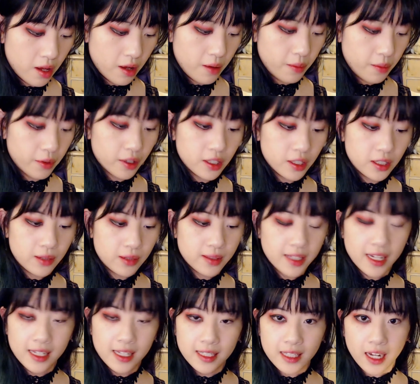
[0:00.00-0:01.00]
I'm going to use
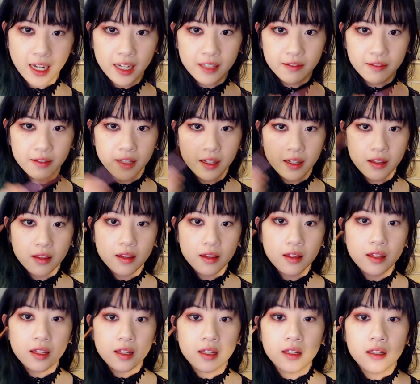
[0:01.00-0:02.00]
that as kind of like
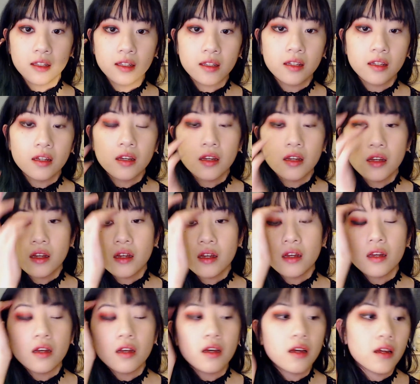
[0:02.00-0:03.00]
the
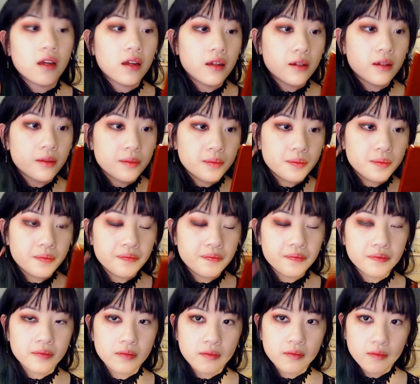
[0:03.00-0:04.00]
kind
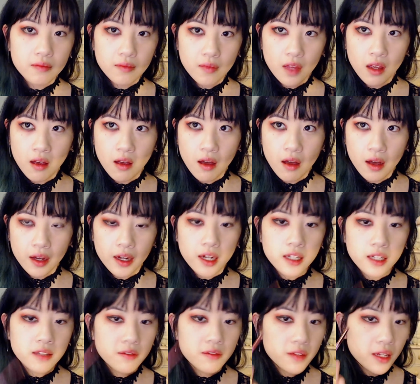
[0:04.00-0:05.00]

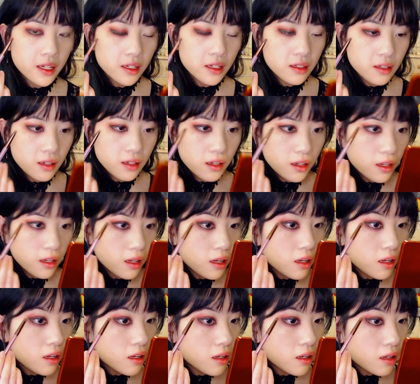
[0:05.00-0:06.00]
of like
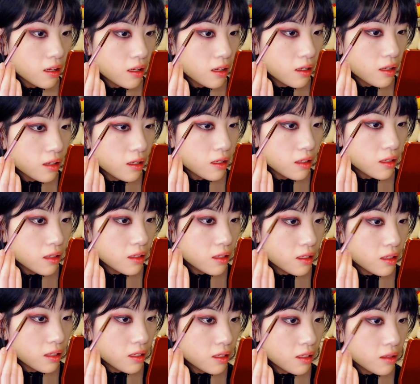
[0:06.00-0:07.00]

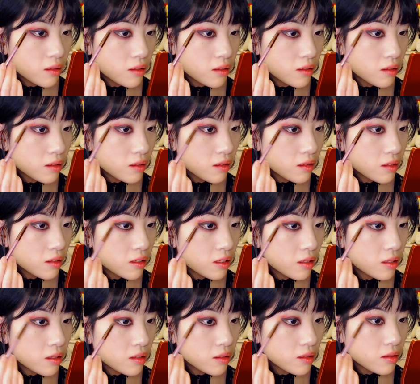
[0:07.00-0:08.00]
the
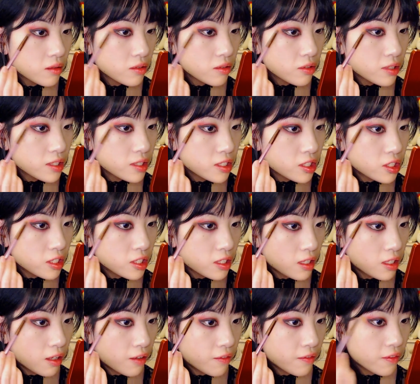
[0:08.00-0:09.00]
position
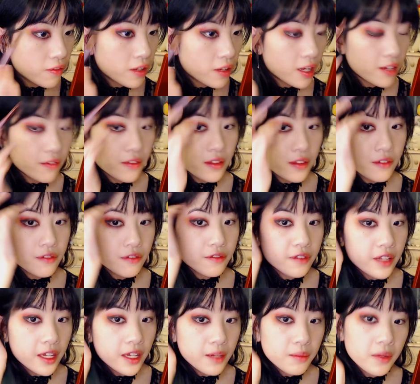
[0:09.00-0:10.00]
of kind of the
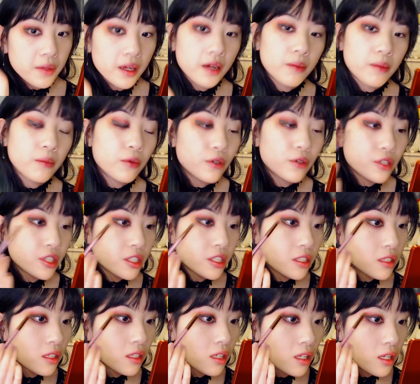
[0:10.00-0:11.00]
flame
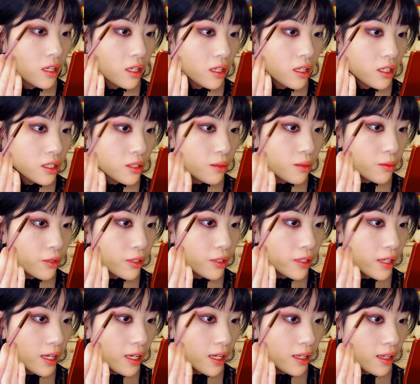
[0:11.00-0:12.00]
portion. I'm going to
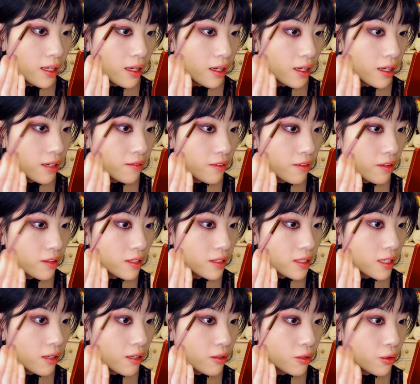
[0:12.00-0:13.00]
add that kind of on this
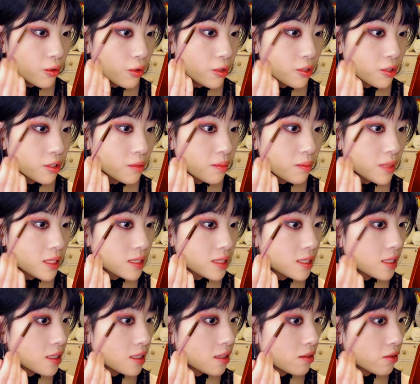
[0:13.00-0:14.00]
outer corner,
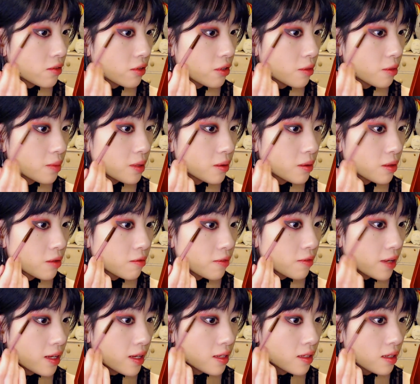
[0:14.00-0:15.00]
mixing it a little bit with the
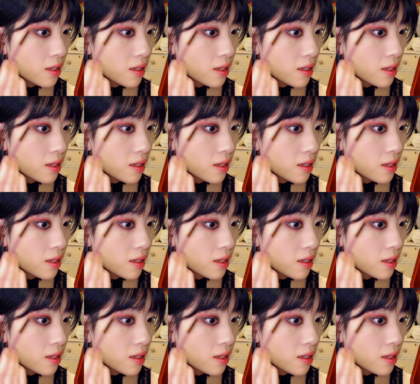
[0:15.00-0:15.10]
red,